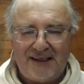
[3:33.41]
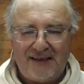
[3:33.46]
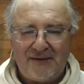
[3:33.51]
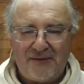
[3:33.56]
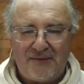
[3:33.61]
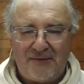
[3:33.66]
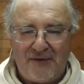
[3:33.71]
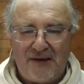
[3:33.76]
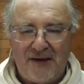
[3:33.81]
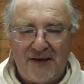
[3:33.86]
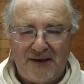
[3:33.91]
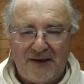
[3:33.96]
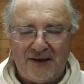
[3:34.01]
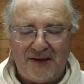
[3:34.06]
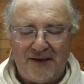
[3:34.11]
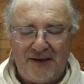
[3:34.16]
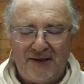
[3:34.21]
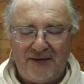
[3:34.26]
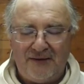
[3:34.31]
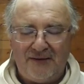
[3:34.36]
fear
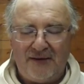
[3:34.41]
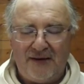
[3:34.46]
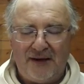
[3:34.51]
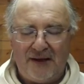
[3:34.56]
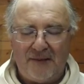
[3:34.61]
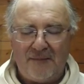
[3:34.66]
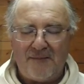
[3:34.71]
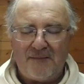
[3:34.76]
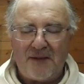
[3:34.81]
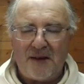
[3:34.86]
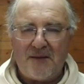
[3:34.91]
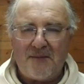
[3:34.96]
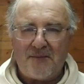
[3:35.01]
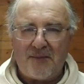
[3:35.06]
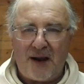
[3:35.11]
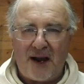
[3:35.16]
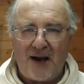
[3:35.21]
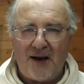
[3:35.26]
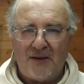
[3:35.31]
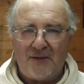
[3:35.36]
is a very
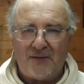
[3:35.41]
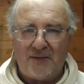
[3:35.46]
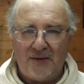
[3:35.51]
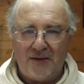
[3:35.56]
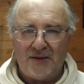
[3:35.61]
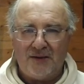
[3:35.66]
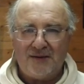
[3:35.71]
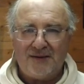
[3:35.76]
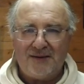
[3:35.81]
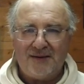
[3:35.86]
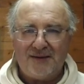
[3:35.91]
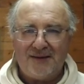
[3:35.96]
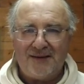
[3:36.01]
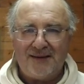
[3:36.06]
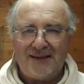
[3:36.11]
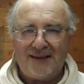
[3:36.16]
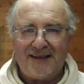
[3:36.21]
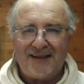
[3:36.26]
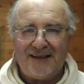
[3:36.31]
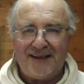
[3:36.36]
powerful
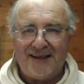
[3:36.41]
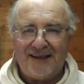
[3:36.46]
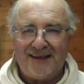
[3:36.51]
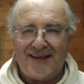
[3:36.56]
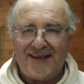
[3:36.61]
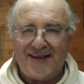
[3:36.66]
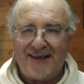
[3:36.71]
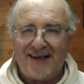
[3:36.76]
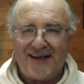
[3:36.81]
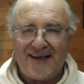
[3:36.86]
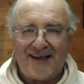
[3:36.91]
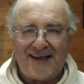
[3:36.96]
uh,